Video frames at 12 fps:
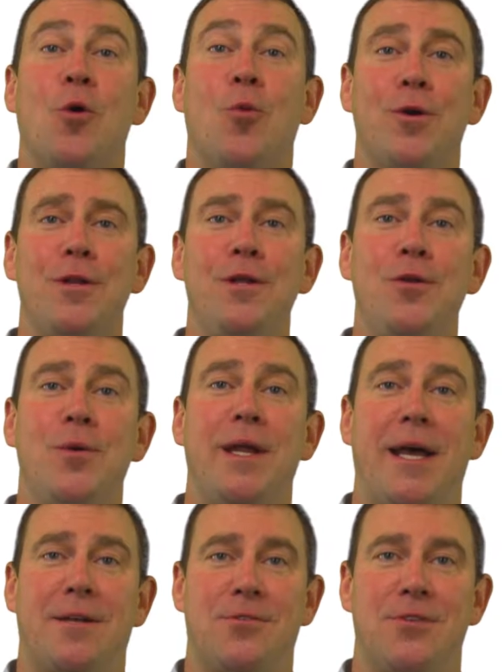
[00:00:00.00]
We're going to do an
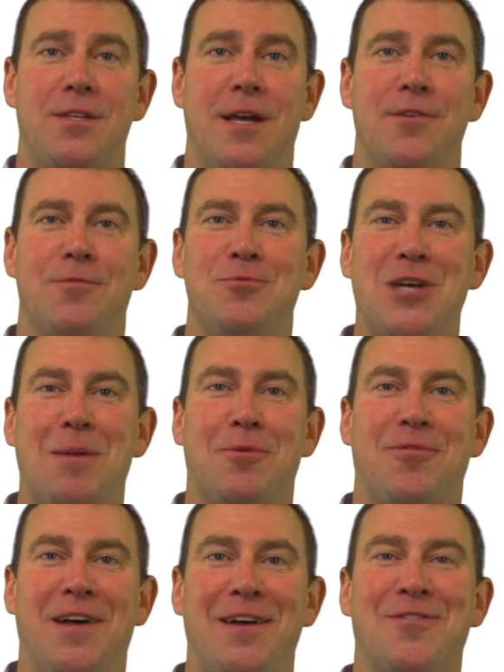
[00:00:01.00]
exercise from Chapter
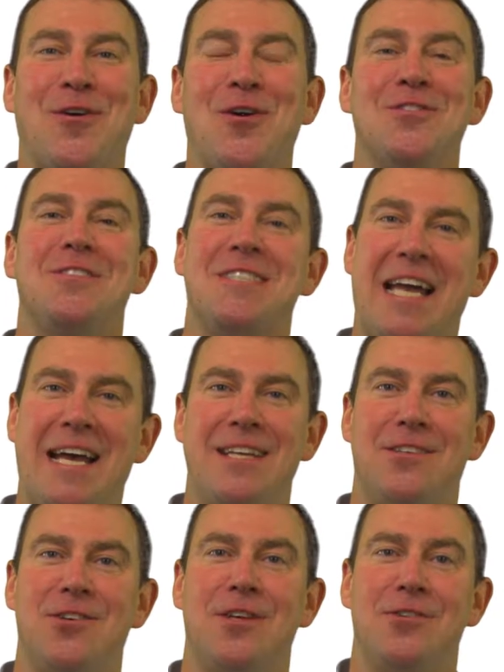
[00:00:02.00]
5 called
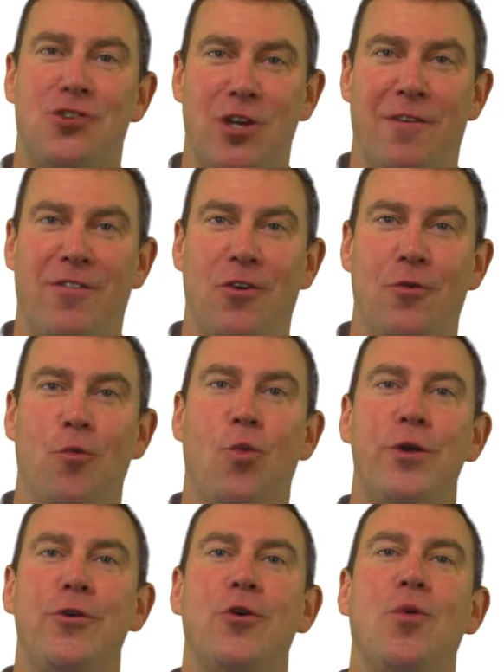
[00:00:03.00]
Status Shuffle.
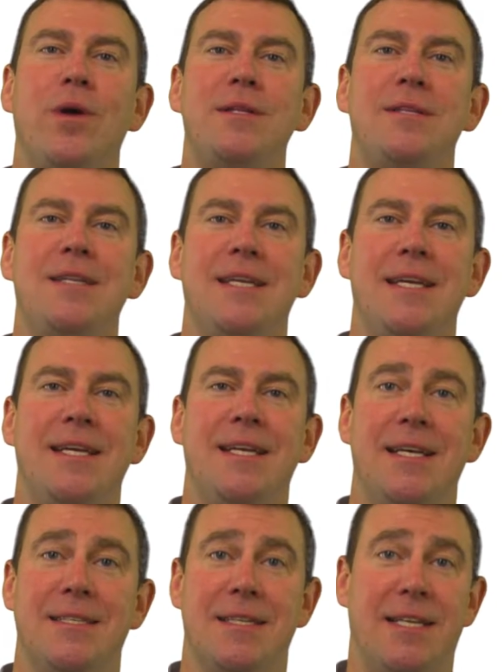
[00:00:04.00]
What you're going to need
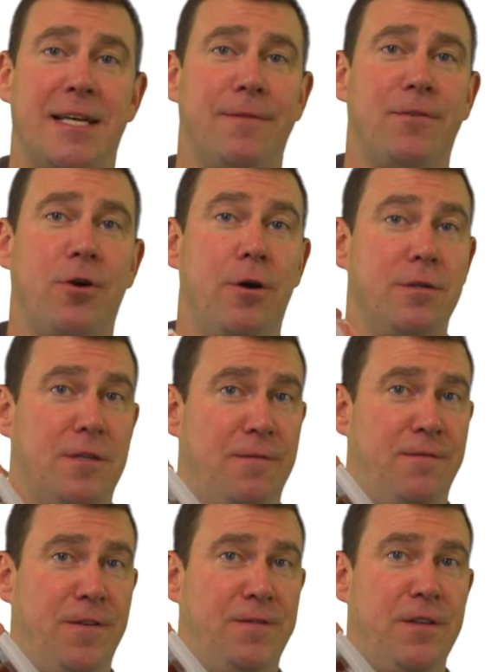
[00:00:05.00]
is a deck of cards,
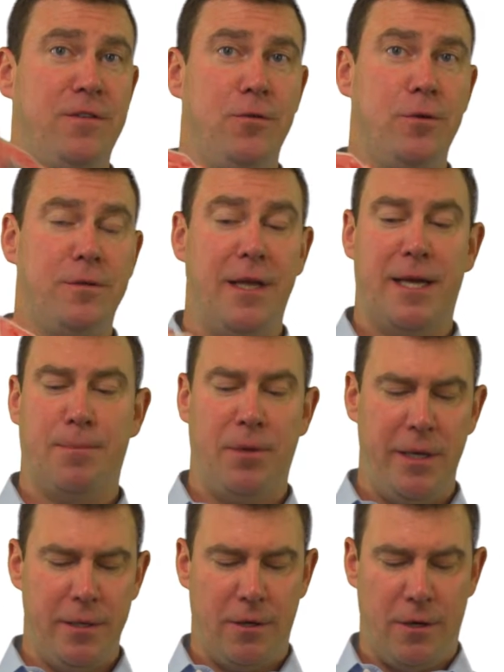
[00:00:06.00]
52 deck
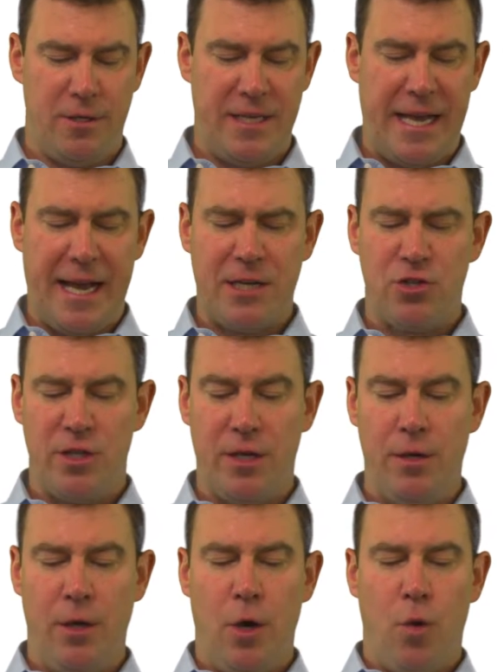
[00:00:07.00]
playing cards.
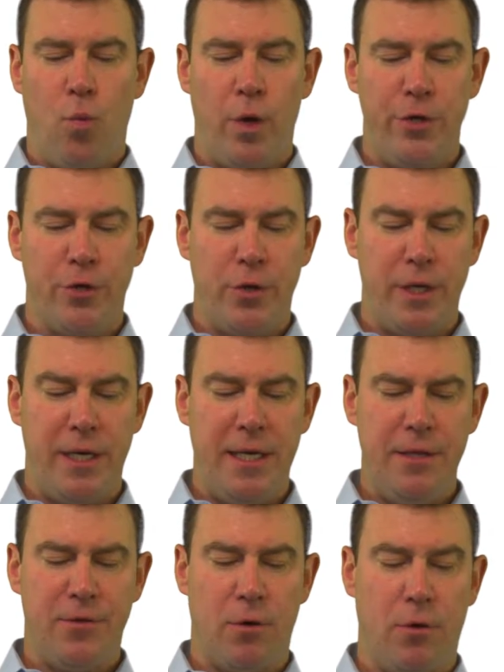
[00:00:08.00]
Actually, what you're going to
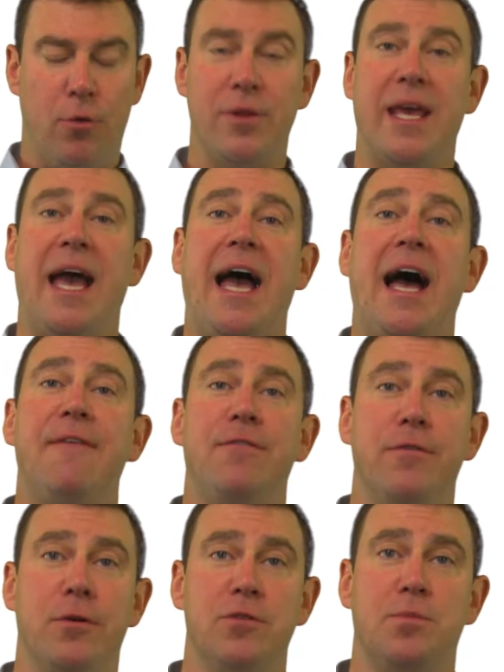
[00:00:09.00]
need, there are only half
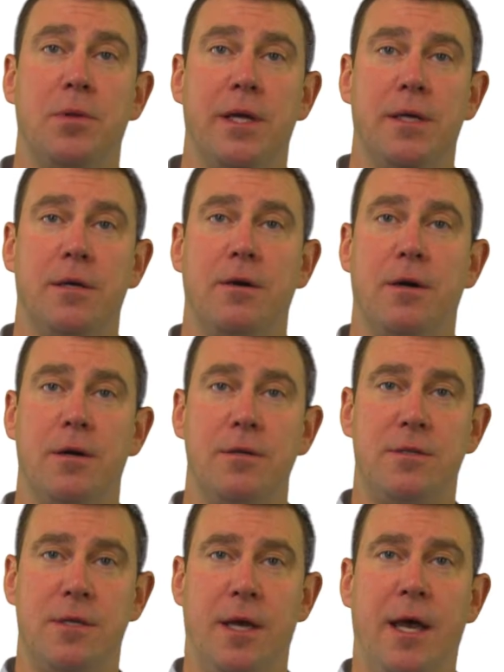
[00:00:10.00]
of those playing
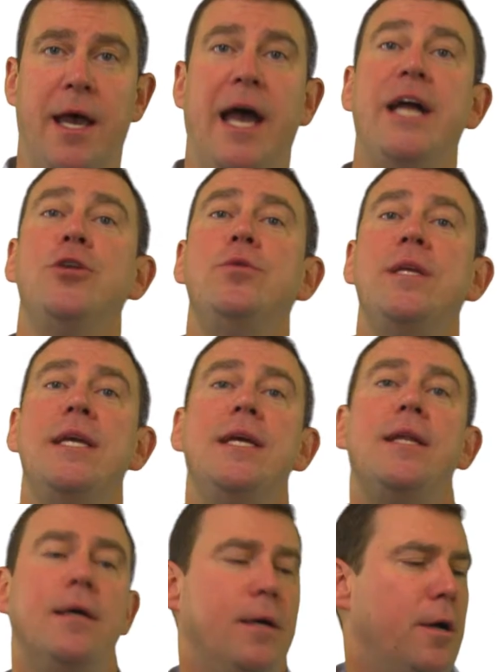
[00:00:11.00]
cards. And you need